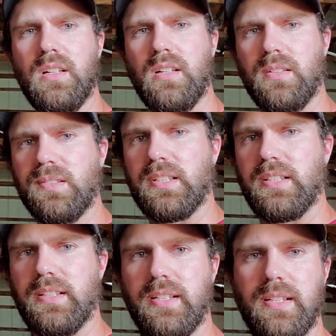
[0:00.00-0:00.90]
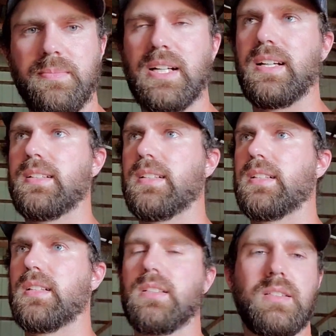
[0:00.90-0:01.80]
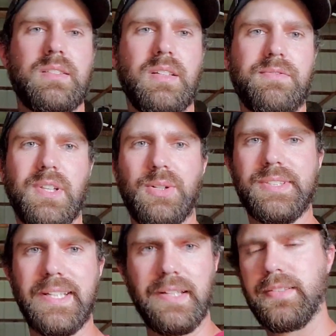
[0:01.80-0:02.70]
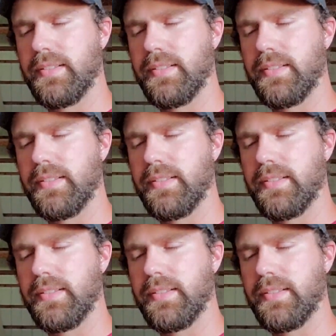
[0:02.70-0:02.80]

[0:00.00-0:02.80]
All right, my sunflower seeds